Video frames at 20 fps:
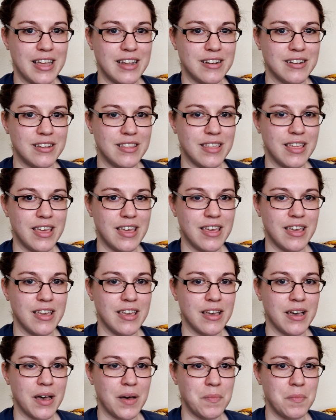and
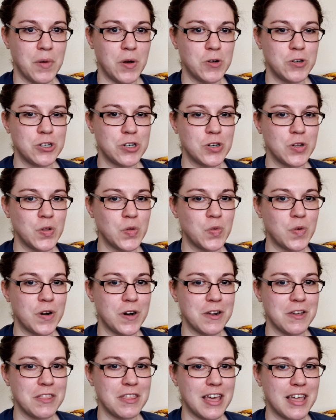the emotional
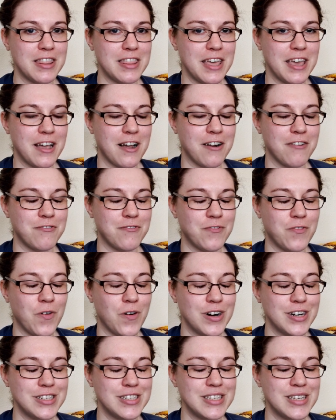work that they are
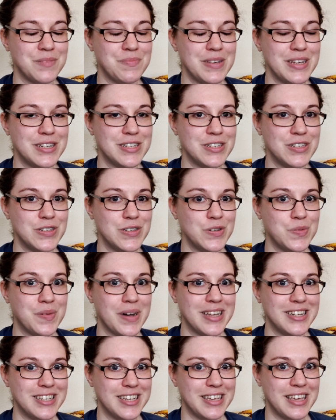forcing me to do
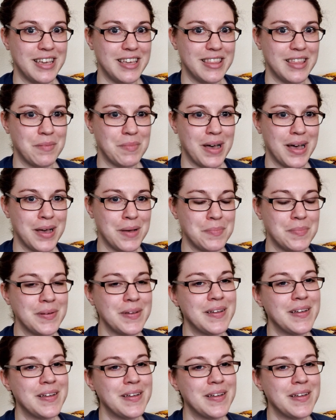by digging them up,